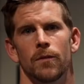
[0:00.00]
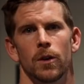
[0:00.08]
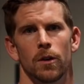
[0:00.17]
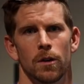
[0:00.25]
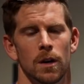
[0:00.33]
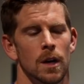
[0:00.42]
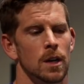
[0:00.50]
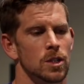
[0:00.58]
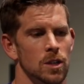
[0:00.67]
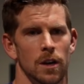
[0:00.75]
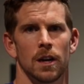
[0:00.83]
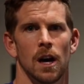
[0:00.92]
if you're
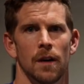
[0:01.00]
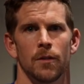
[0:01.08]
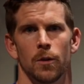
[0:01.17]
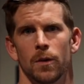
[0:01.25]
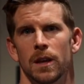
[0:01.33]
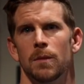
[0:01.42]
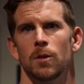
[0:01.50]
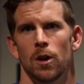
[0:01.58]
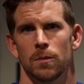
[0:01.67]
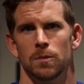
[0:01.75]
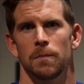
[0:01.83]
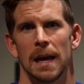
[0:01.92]
starting off and you're really keeping your
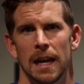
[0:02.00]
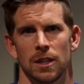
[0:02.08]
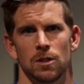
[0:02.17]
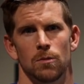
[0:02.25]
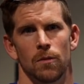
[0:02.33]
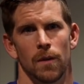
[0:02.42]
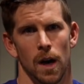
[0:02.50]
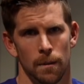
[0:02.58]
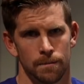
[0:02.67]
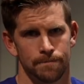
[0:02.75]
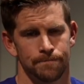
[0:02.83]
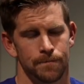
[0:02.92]
arms bent as you move
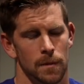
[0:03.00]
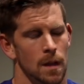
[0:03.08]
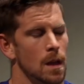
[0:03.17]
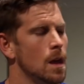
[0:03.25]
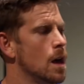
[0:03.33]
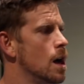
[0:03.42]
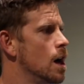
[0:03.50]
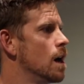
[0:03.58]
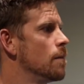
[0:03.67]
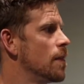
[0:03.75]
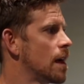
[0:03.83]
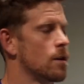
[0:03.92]
up,
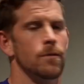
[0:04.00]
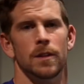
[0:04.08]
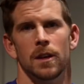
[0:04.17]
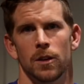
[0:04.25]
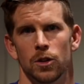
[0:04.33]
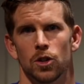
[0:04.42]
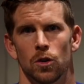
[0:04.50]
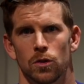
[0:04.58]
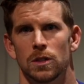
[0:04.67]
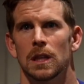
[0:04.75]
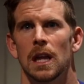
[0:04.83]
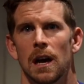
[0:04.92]
that'll fatigue your
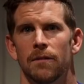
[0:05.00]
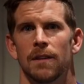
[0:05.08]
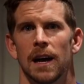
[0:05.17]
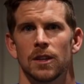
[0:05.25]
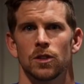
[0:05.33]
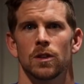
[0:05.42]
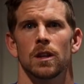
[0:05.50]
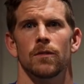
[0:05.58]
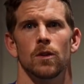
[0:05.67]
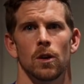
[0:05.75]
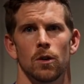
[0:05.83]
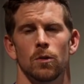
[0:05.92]
shoulders a lot faster than
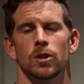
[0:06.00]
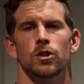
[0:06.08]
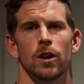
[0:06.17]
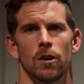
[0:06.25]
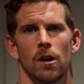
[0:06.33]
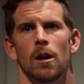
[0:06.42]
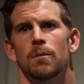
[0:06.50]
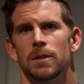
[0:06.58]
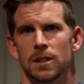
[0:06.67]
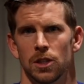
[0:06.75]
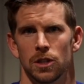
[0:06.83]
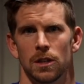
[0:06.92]
if you go to a straighter arm
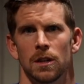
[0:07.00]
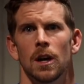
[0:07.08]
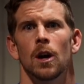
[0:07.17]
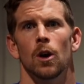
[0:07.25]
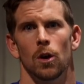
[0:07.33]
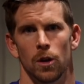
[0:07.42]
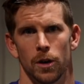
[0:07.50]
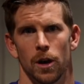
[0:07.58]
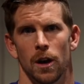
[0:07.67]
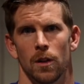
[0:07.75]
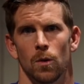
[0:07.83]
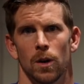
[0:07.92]
position earlier
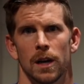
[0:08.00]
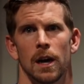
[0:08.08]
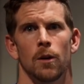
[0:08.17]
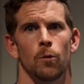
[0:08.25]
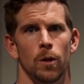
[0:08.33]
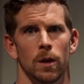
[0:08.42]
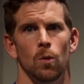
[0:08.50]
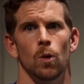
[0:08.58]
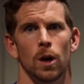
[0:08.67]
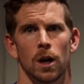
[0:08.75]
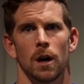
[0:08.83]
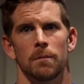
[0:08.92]
on in the workout and really
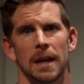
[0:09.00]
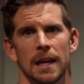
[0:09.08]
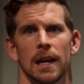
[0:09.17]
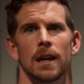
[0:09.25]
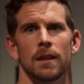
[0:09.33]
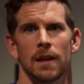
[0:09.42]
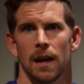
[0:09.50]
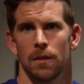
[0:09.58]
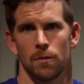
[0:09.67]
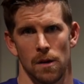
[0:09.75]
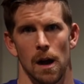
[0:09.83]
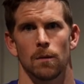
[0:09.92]
work on maintaining that
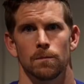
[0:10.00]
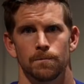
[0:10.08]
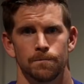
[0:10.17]
throughout.